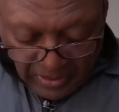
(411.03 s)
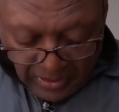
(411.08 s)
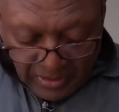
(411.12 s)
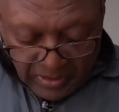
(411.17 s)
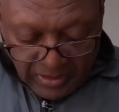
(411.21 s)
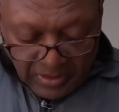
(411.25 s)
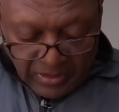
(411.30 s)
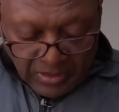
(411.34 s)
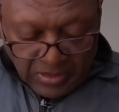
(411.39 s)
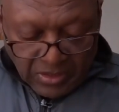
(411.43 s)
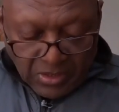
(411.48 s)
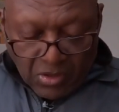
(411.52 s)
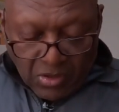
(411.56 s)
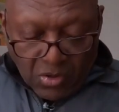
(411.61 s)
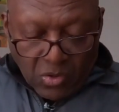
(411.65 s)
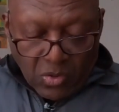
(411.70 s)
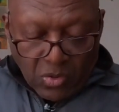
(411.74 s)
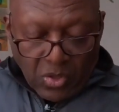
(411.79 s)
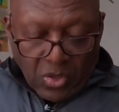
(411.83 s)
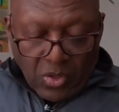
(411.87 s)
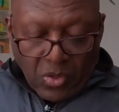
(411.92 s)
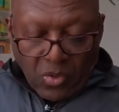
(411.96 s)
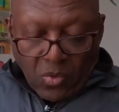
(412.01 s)

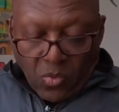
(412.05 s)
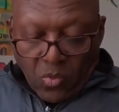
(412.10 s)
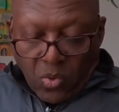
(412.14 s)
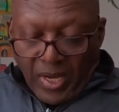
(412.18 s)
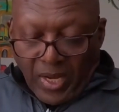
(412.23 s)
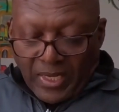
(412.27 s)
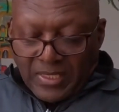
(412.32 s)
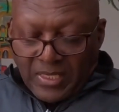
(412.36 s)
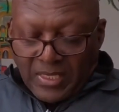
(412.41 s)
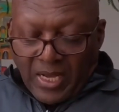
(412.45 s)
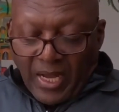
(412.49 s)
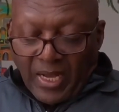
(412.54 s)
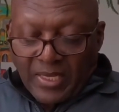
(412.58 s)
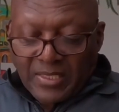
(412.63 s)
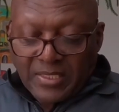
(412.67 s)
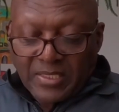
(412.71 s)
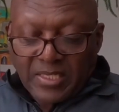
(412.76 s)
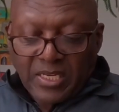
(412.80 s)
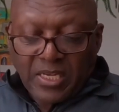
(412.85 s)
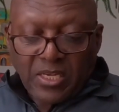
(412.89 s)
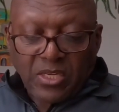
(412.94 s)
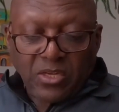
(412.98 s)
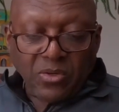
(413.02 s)
So, what
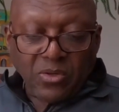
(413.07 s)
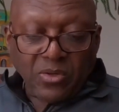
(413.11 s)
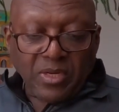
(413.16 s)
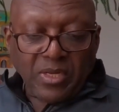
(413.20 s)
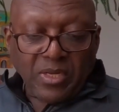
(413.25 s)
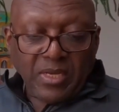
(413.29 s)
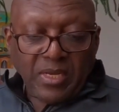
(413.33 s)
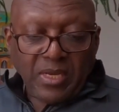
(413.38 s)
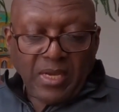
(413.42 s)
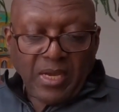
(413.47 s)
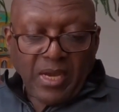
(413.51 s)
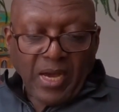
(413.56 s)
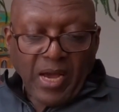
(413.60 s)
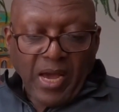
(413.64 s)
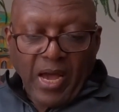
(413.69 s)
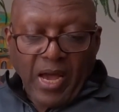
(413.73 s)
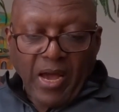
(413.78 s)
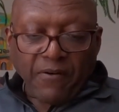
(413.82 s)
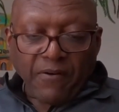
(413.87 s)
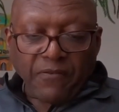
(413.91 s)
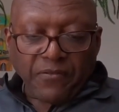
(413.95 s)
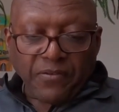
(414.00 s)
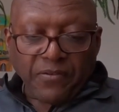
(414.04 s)
continued
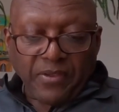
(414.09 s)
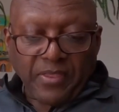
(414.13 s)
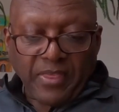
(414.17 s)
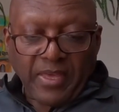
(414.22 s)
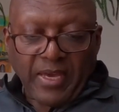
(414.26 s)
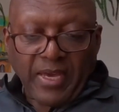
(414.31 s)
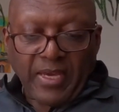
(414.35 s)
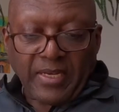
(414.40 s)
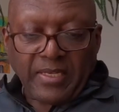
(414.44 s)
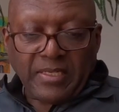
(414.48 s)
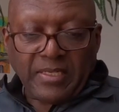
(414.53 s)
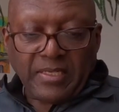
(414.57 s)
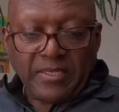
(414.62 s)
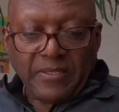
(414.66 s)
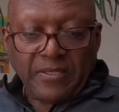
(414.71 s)
after that?